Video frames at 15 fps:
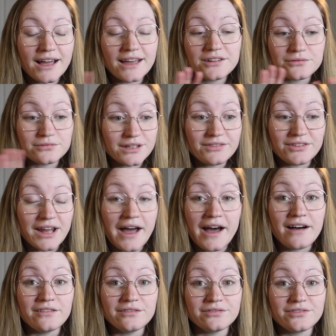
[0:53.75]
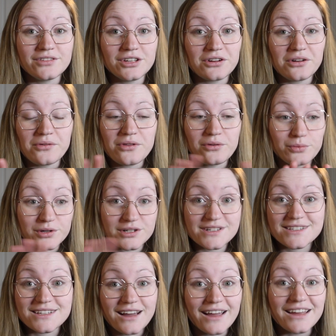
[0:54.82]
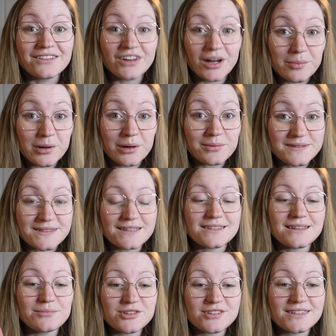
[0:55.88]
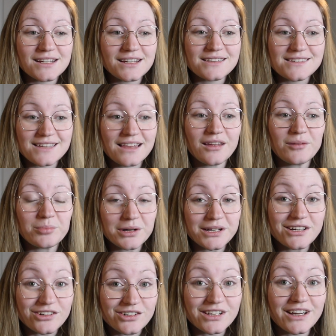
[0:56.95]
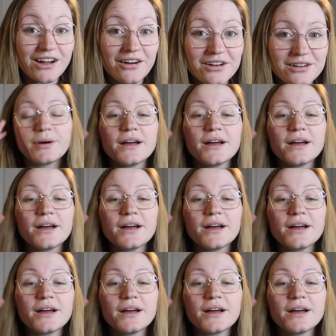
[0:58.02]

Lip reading: I don't even have, you know, the worst kind of hyperemesis. I'm just gonna say that pretty early on.